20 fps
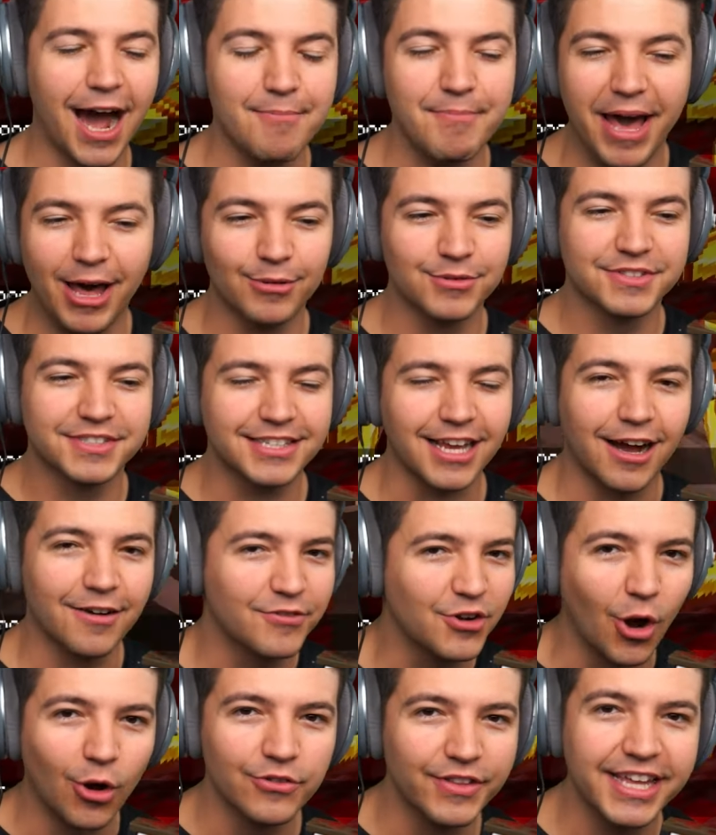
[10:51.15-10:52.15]
amounts
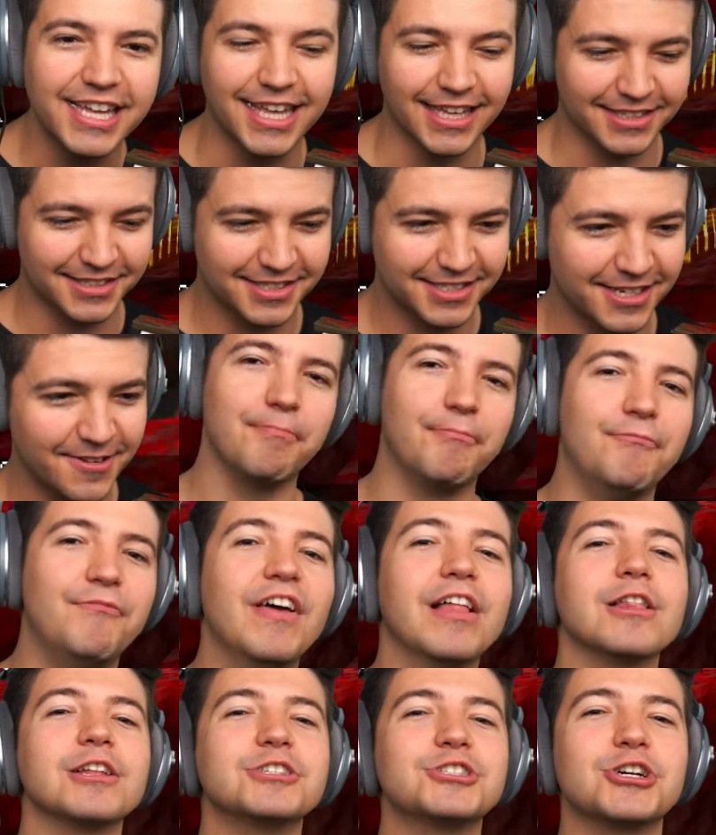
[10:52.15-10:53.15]
of gold ingots.
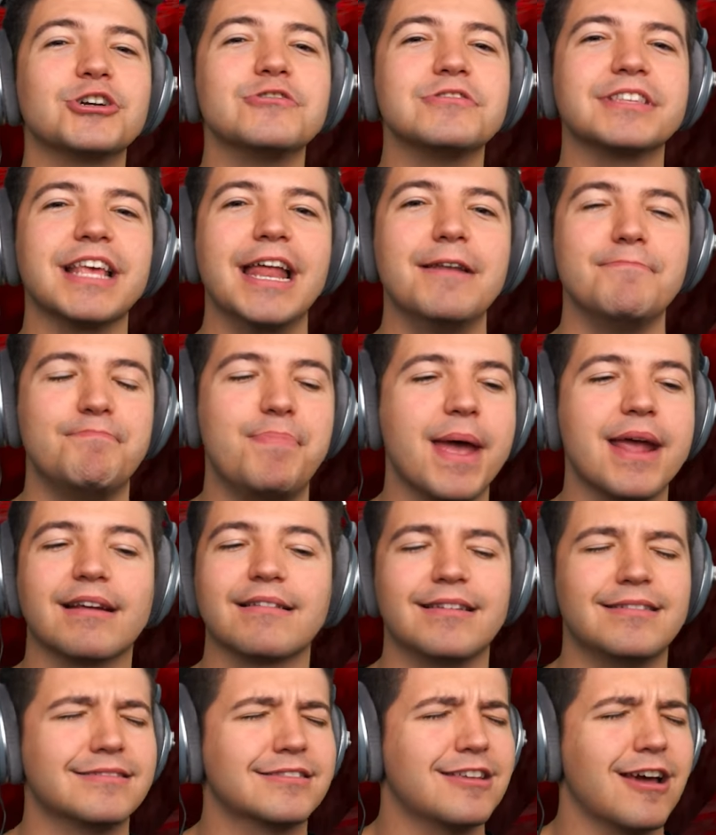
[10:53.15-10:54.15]
Villagers and
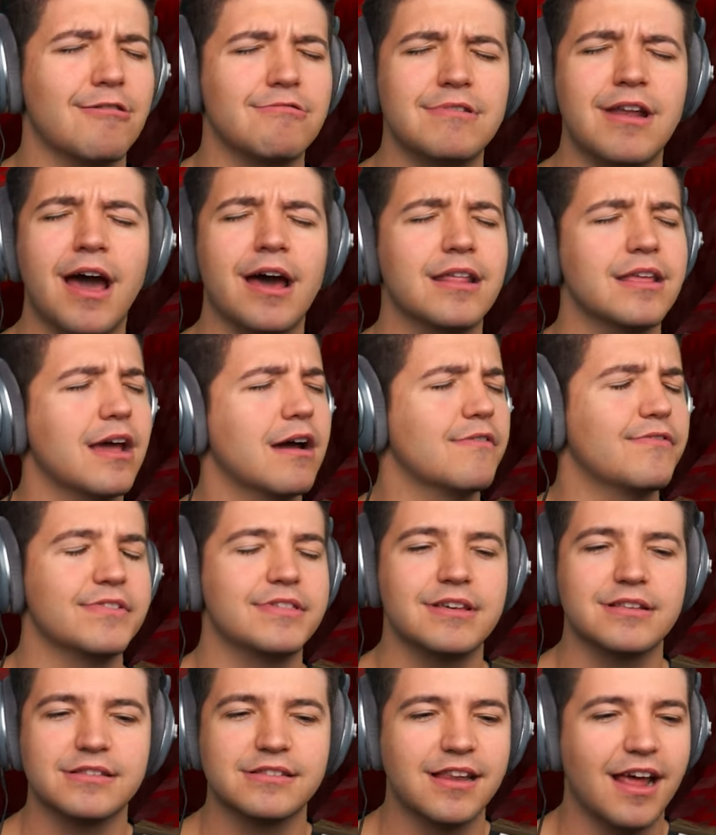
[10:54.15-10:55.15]
piglins go nutty over
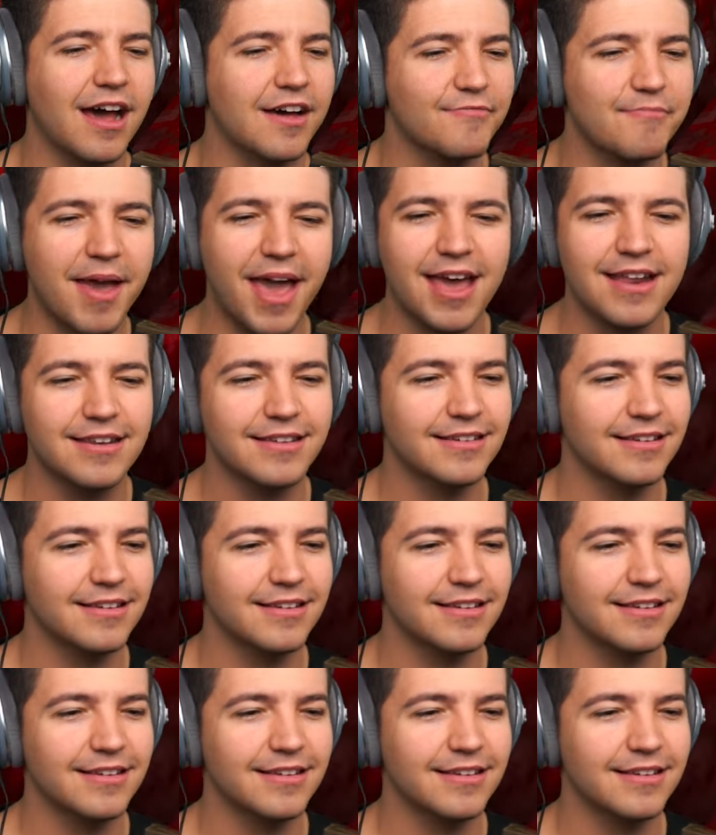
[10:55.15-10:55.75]
this staff, man.